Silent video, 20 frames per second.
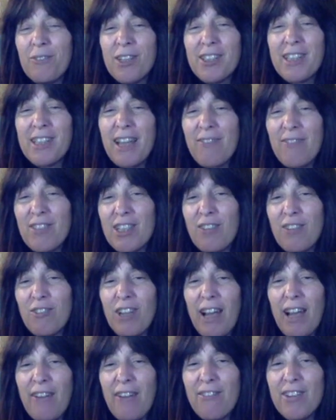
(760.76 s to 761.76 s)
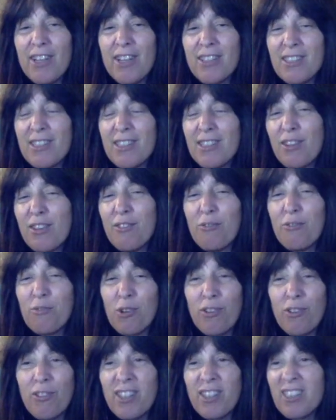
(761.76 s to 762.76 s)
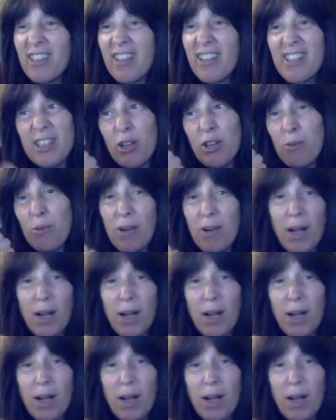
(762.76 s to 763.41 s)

Once you have the self-confidence, the self-worth, it's like it's their